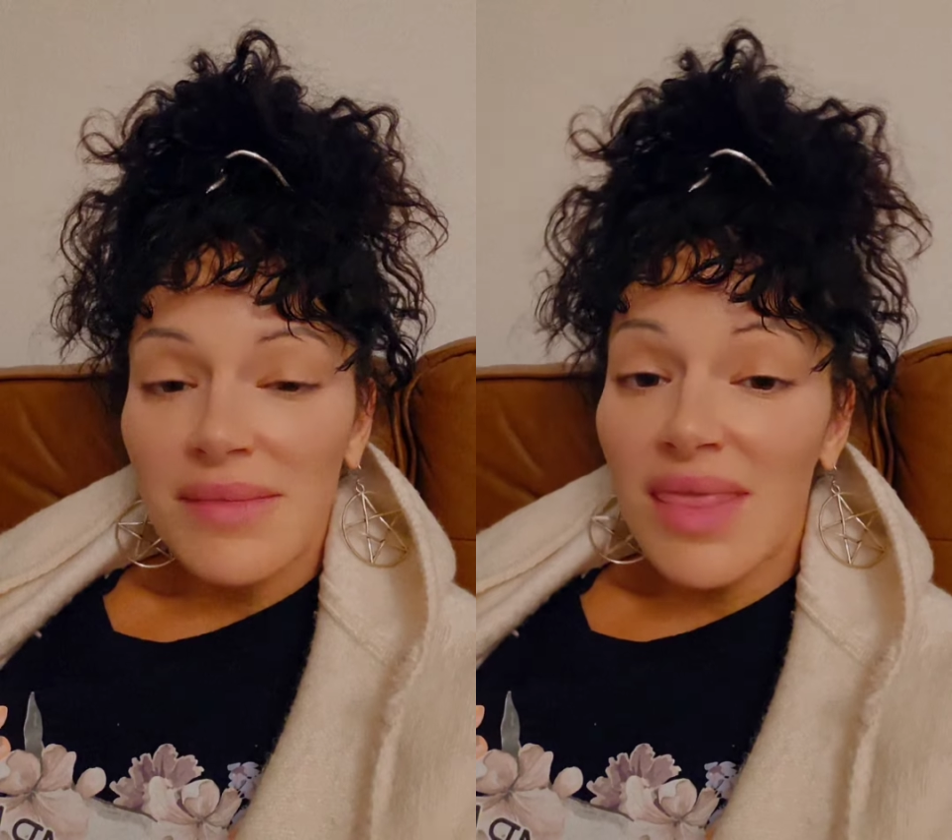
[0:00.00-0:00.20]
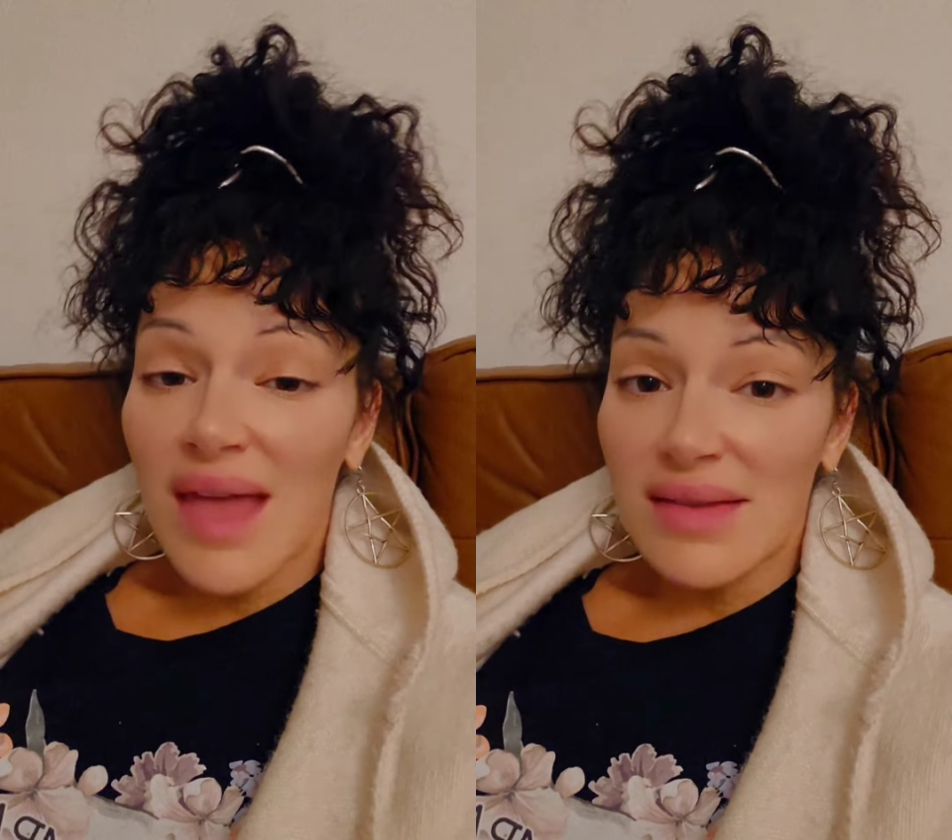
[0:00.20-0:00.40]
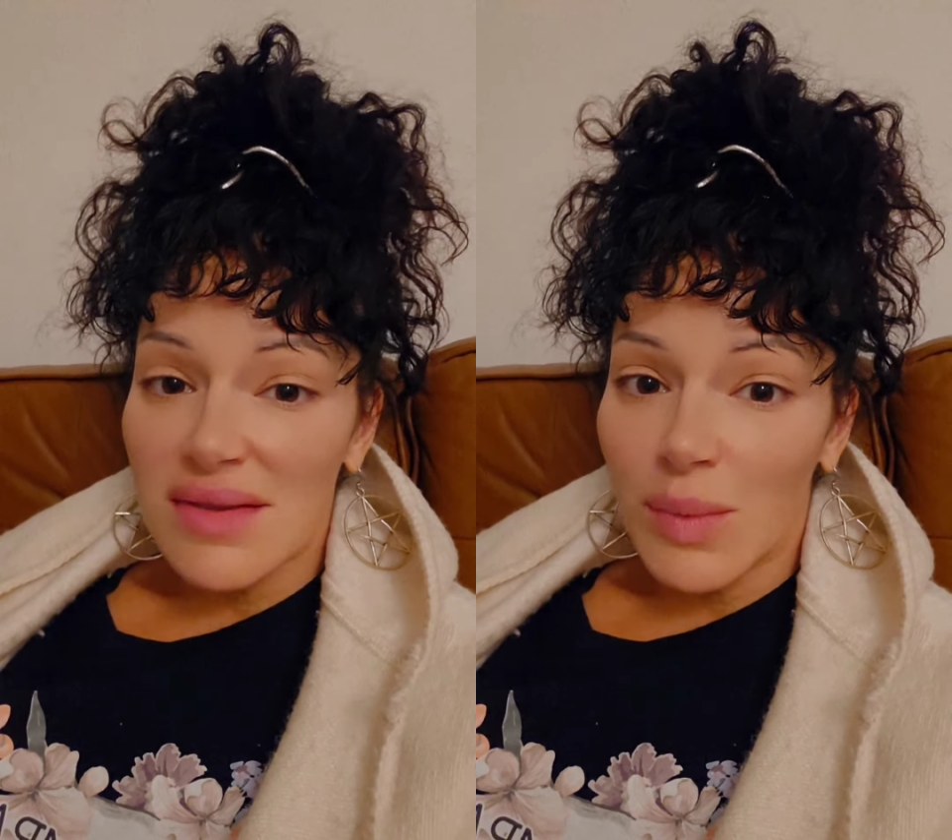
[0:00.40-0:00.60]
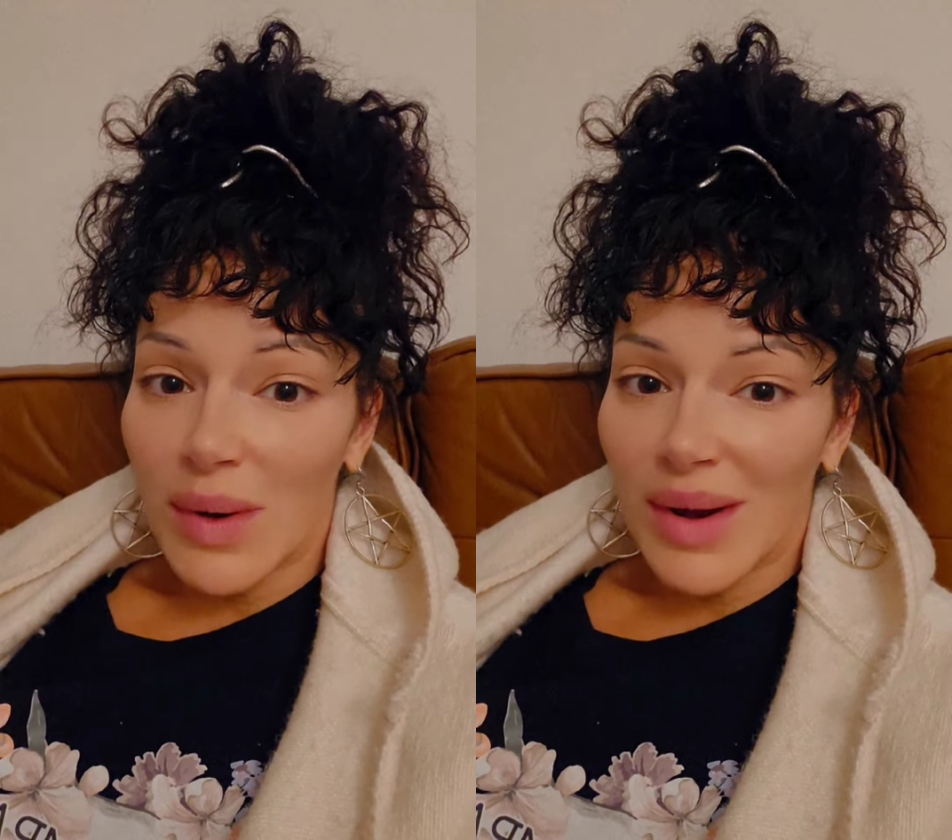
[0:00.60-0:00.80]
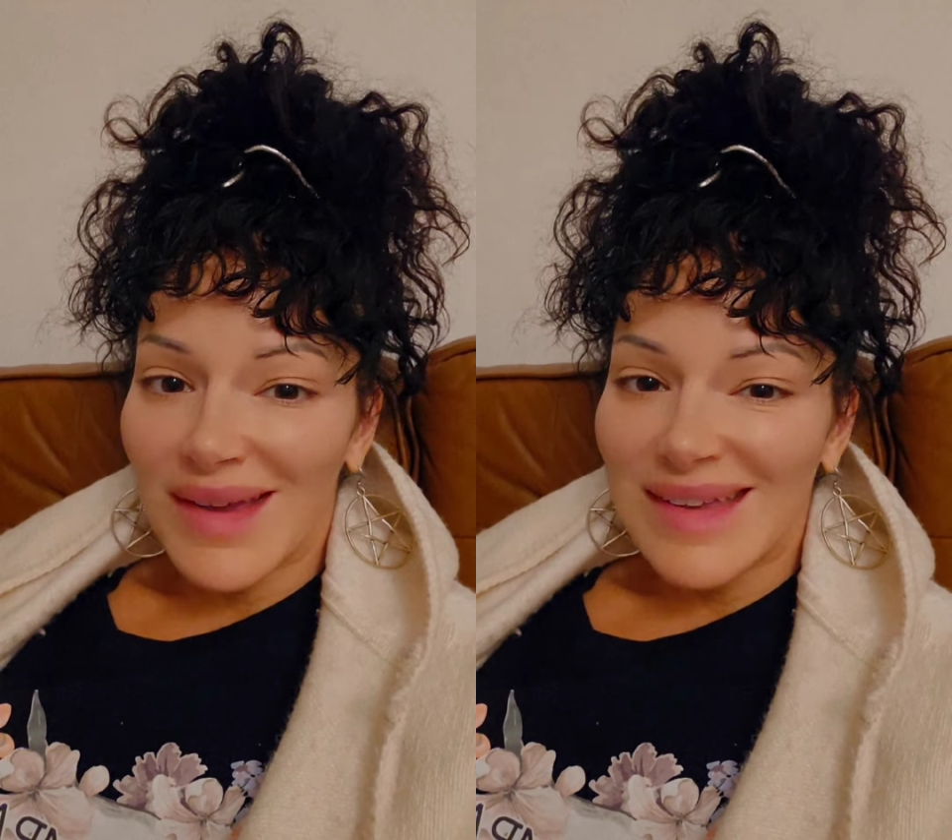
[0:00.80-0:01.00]
That's the
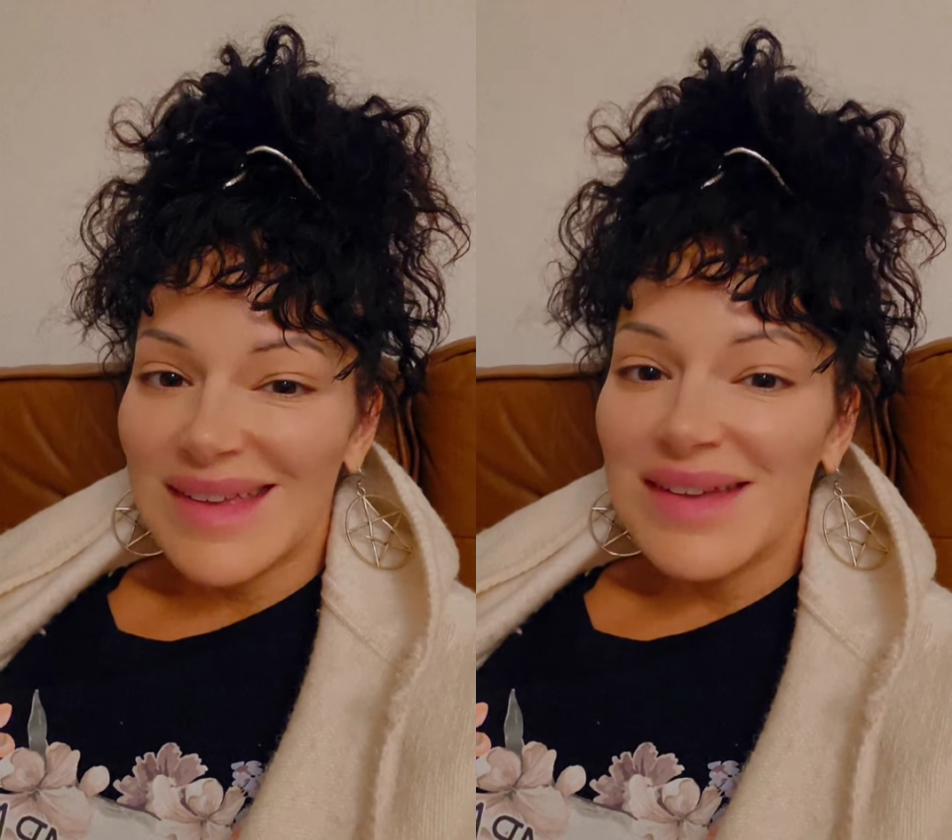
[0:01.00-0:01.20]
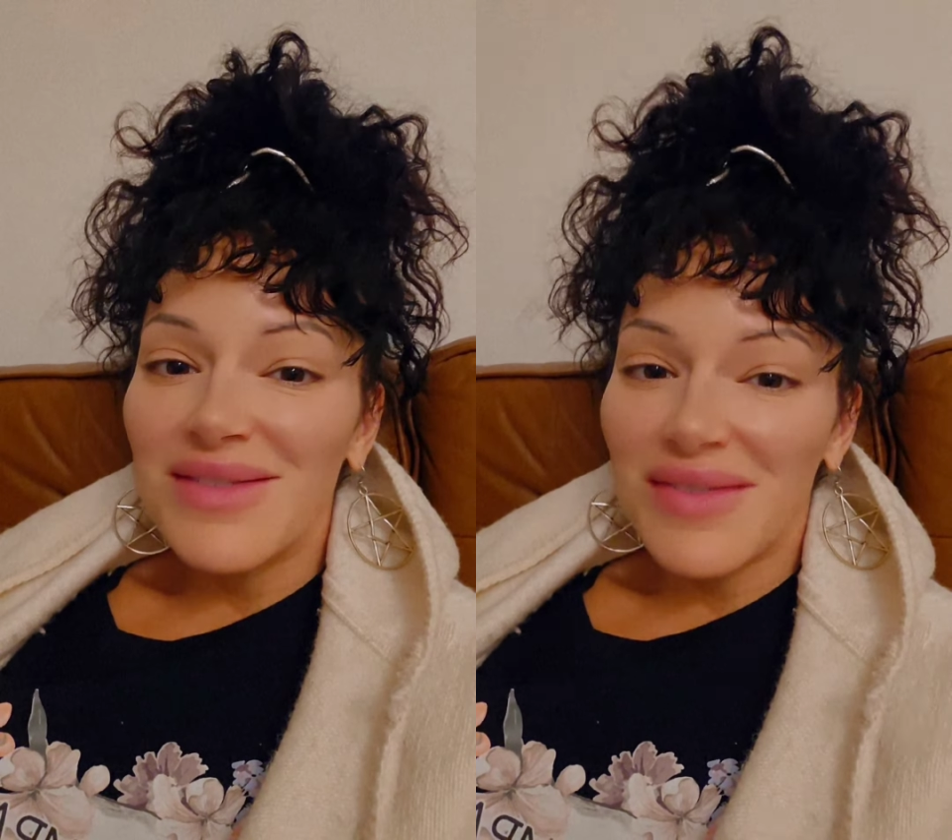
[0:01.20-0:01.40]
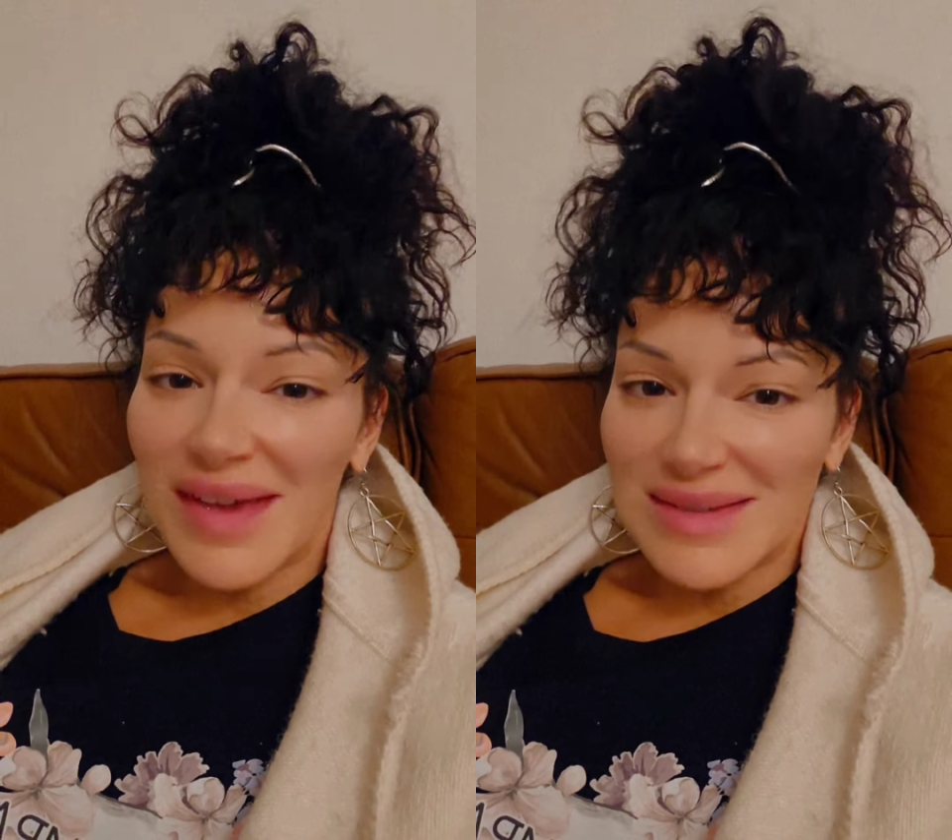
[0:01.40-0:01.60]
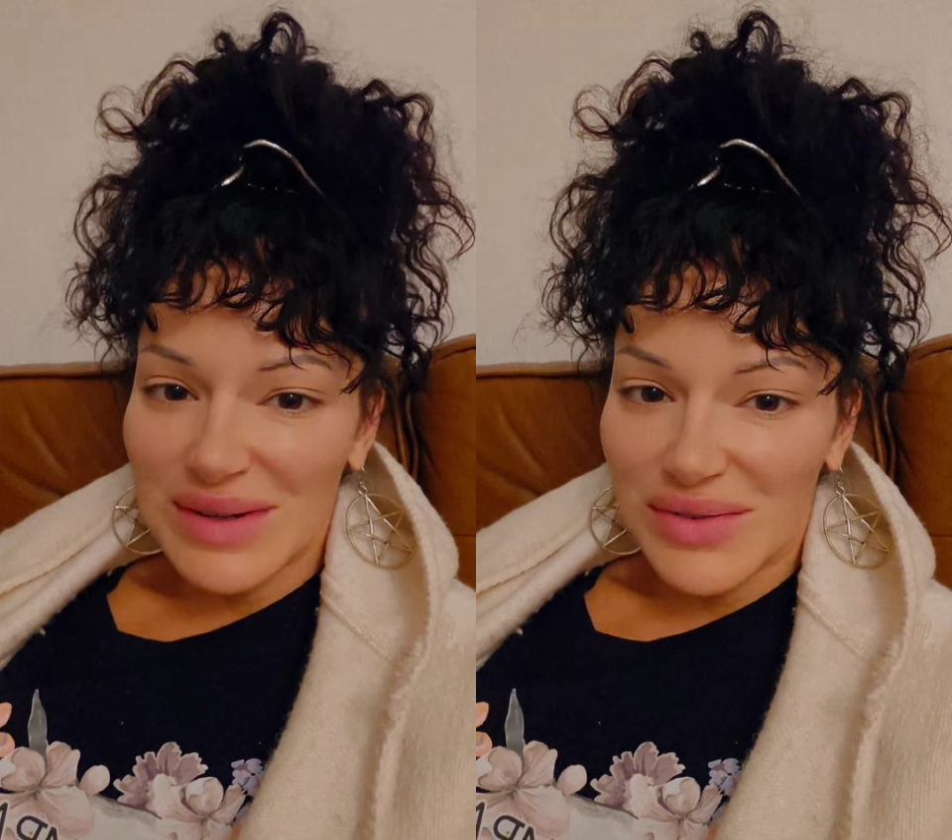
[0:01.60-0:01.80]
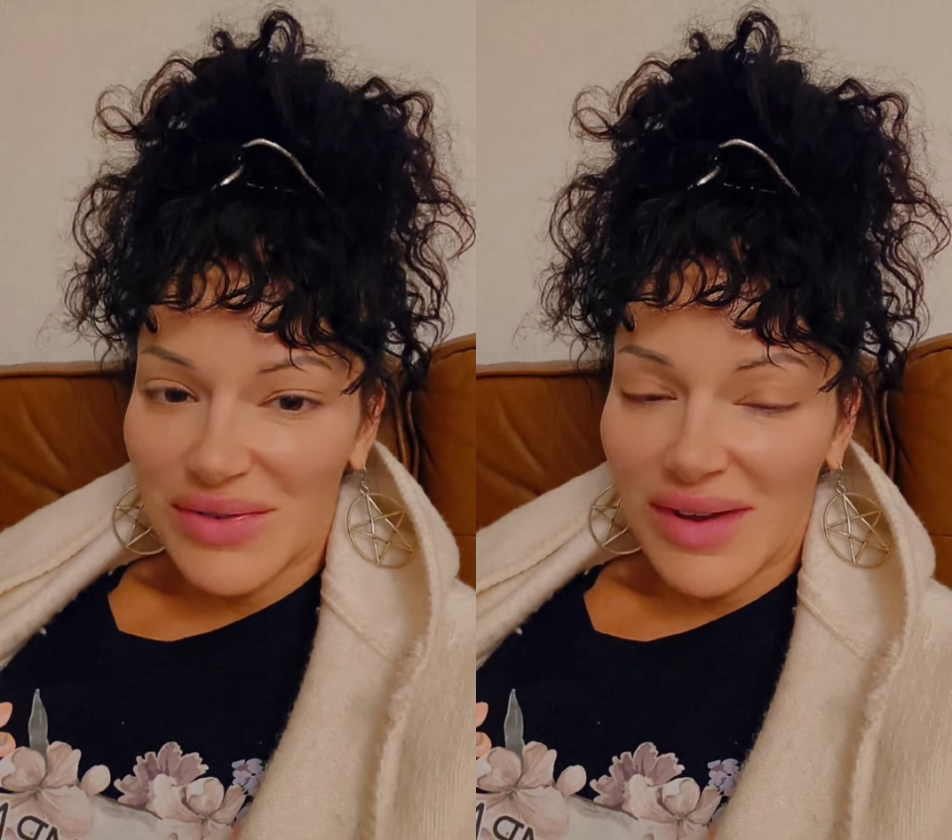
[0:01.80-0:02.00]
work. Face
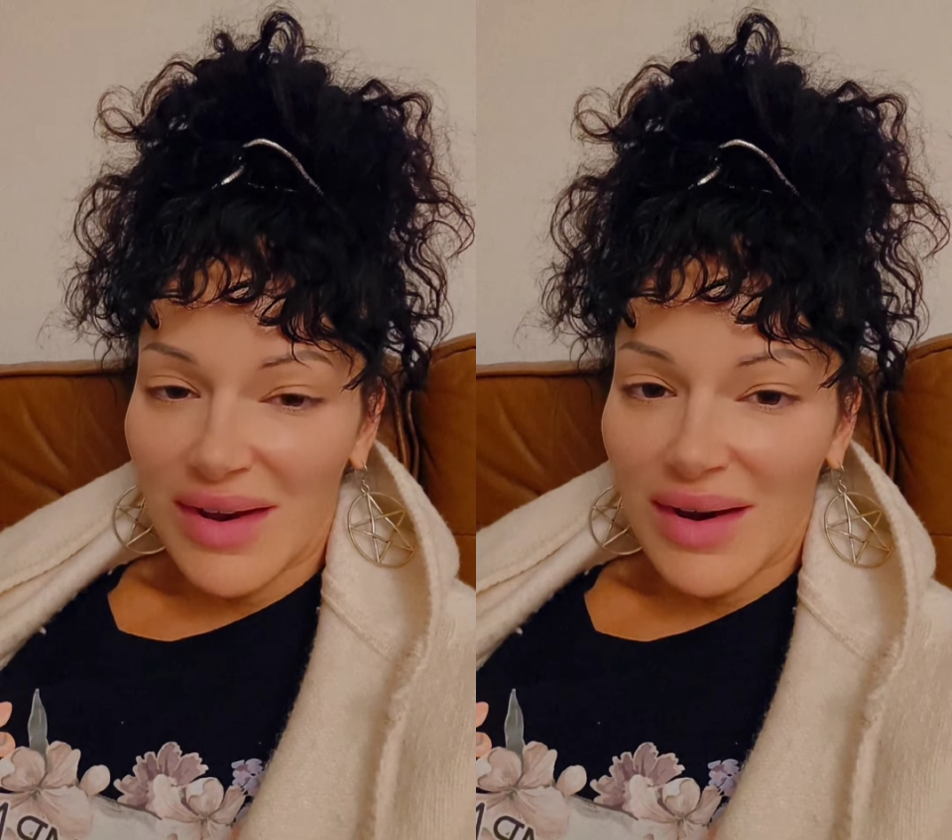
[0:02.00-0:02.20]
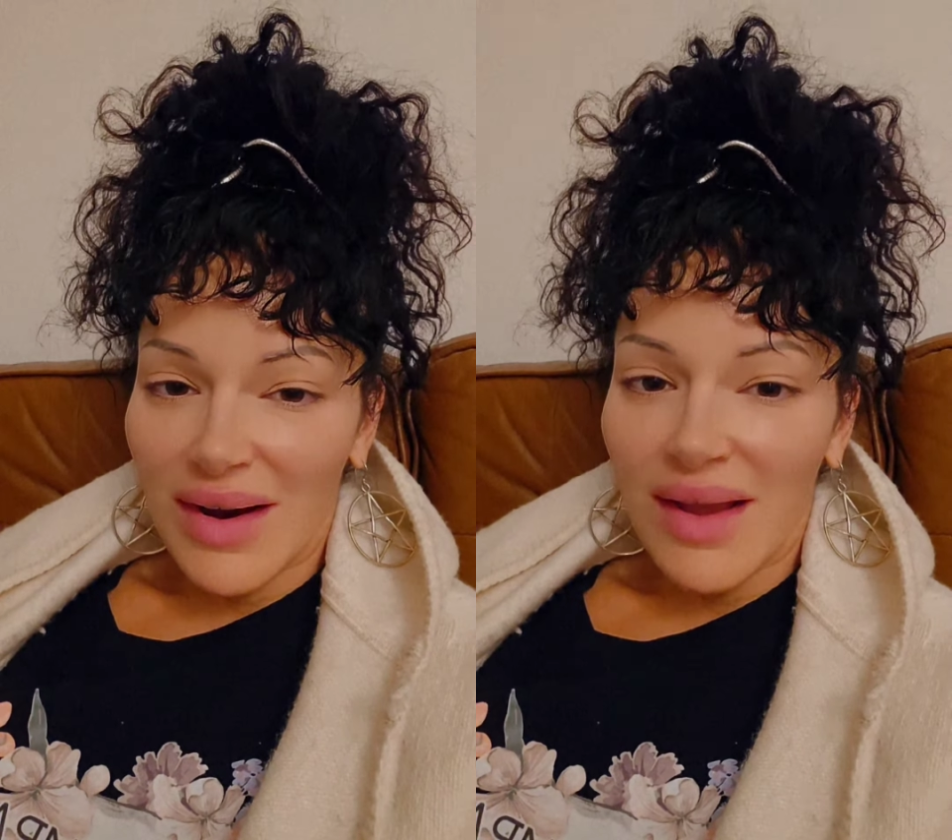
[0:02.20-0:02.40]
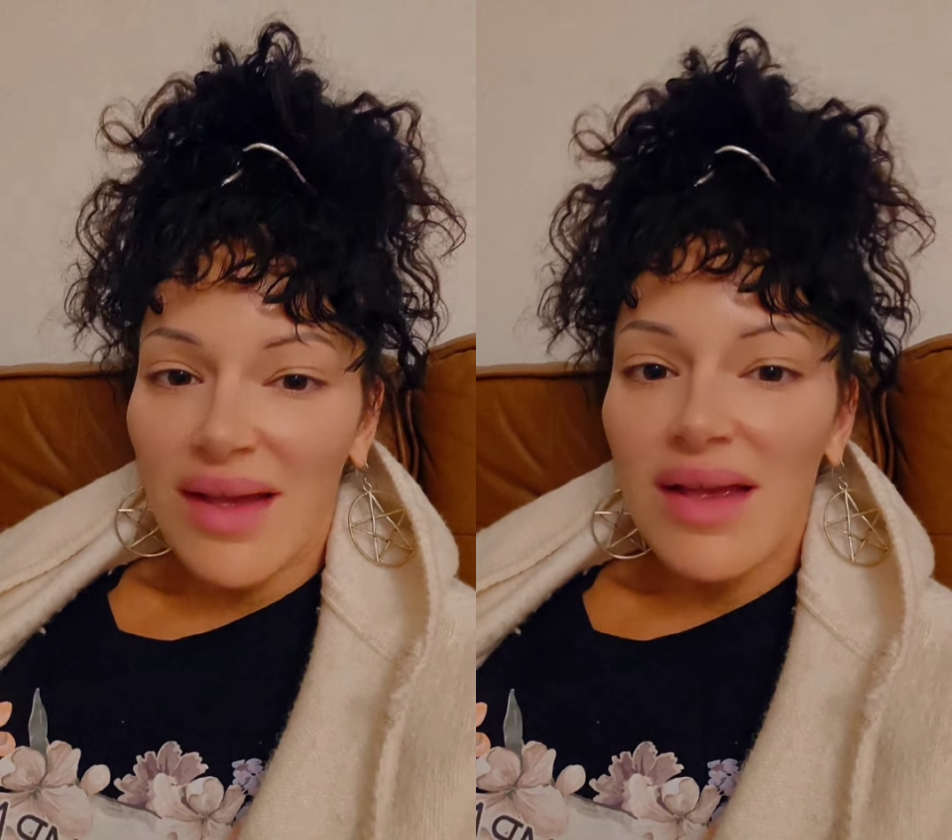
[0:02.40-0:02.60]
your fear